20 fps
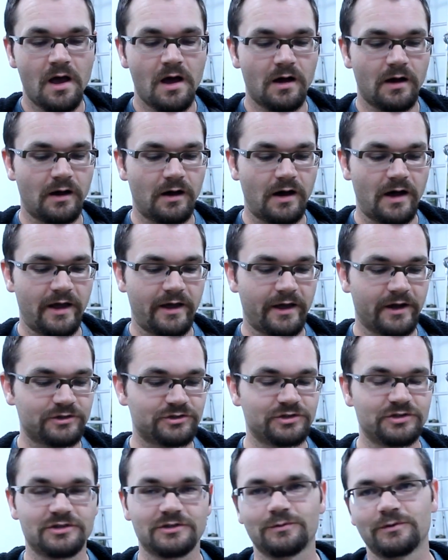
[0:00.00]
I
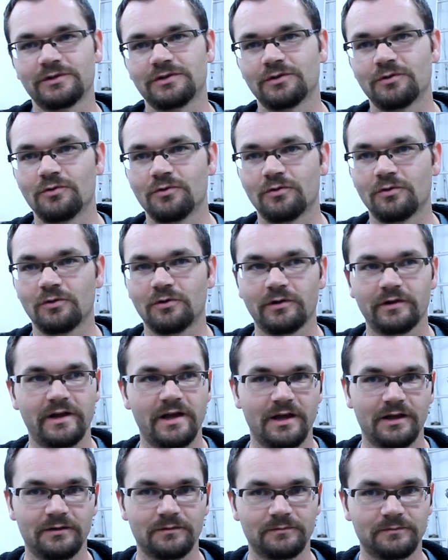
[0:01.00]
actually just went to Google
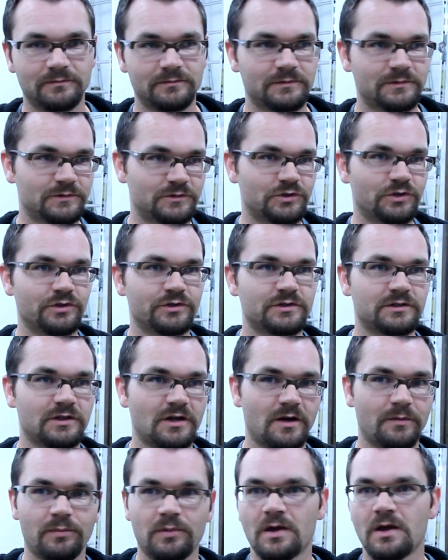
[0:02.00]
and searched
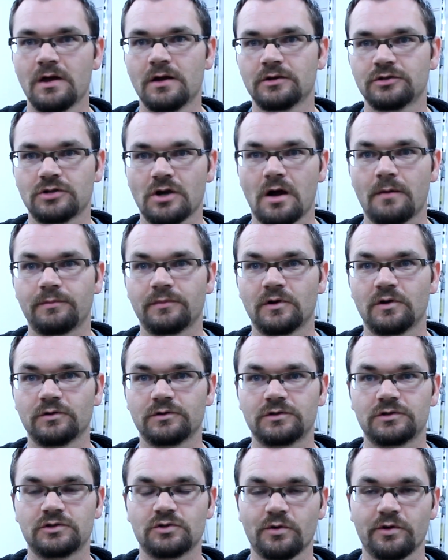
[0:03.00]
up
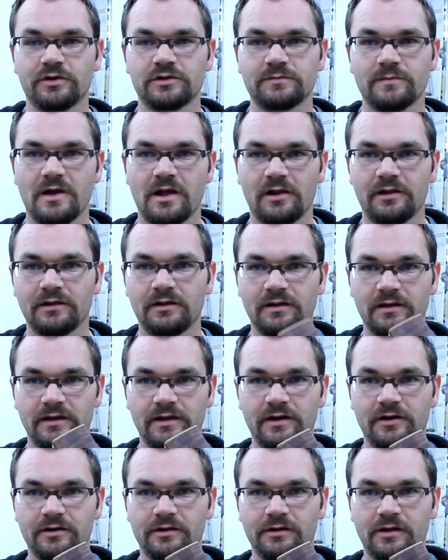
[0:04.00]
ShopNotes joiner's mallet.
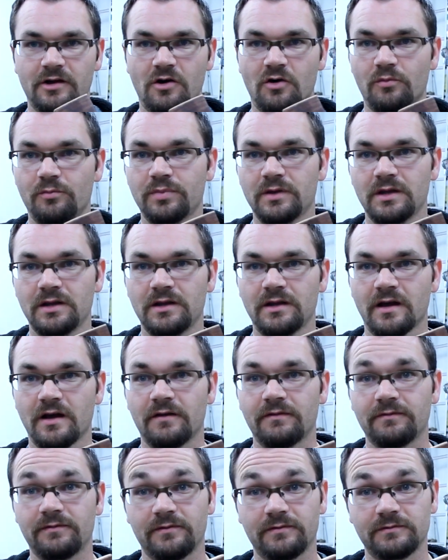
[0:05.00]
Here you go, PDF.